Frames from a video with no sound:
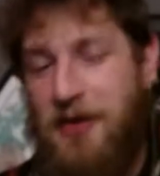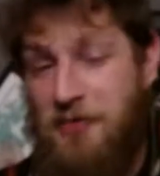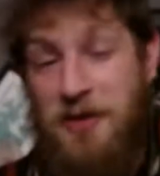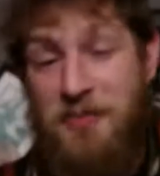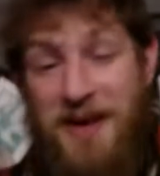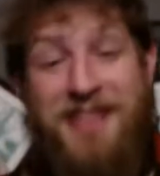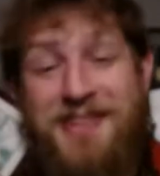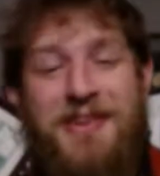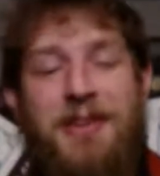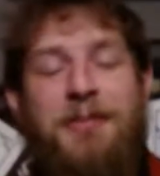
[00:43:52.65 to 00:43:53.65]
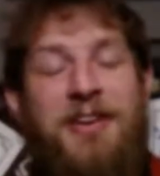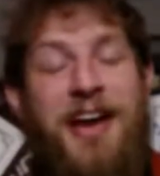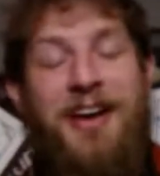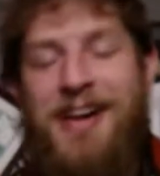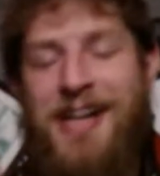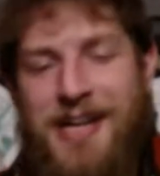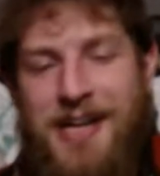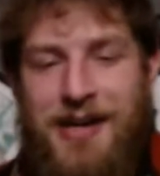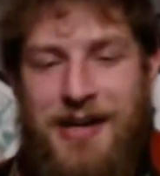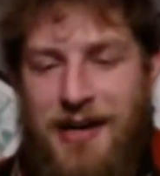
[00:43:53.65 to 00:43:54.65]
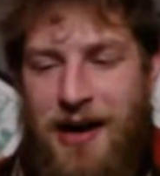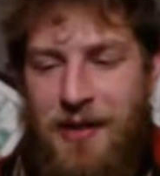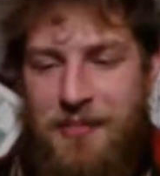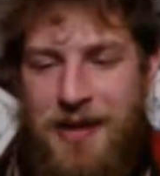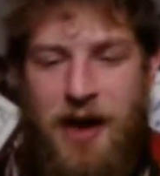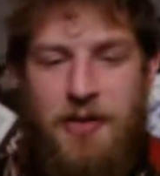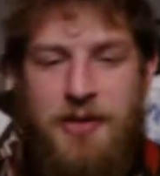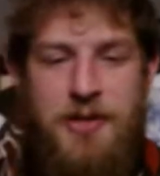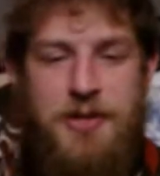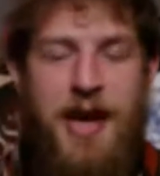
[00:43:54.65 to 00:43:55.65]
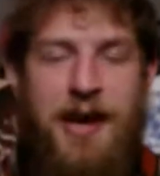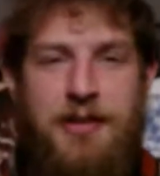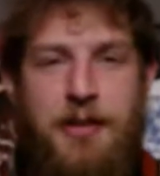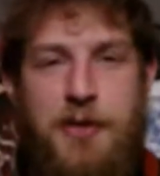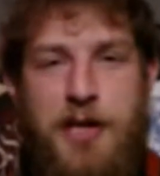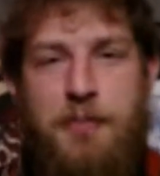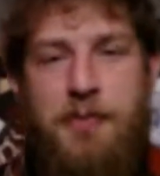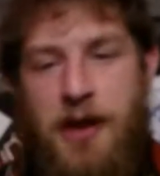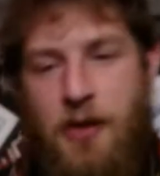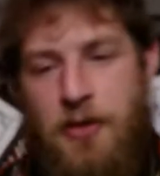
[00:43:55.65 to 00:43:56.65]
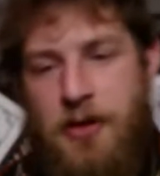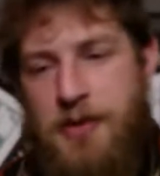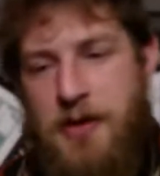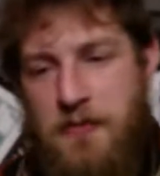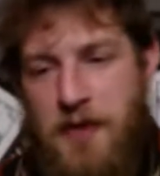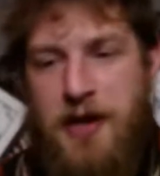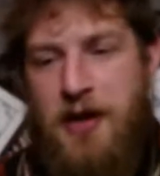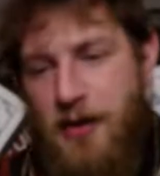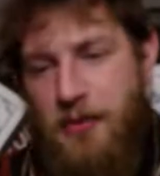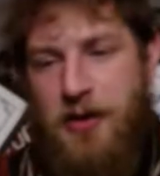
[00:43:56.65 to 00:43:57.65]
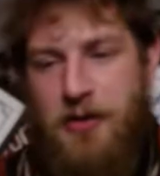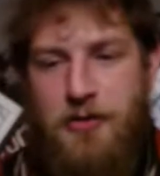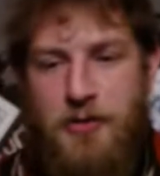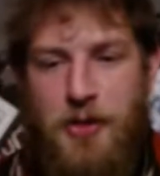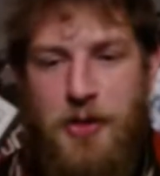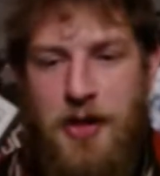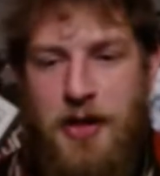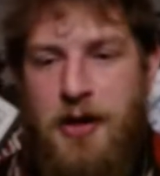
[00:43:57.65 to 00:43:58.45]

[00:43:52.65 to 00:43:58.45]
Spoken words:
I'm gonna buy this armor now. I'm now in the jacked up shape that I want to be to fight. I'm gonna go do the thing.